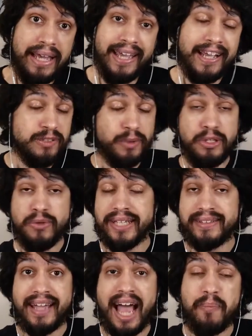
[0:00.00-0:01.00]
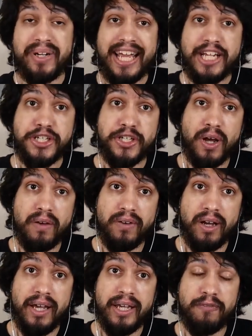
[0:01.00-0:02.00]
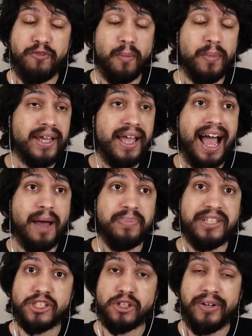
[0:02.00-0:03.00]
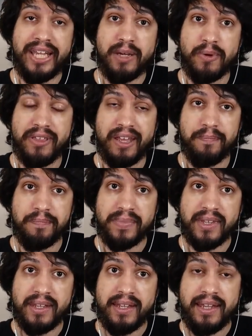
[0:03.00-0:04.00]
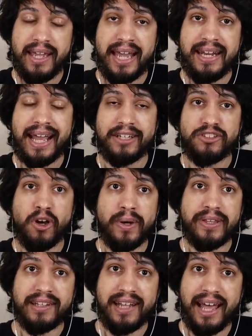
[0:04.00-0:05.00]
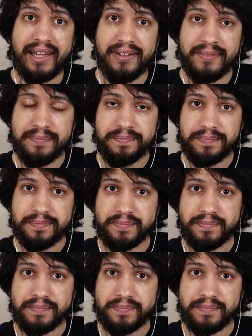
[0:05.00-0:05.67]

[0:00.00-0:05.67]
I guess when you get the combination of a former cop disagreeing with him and not towing the line,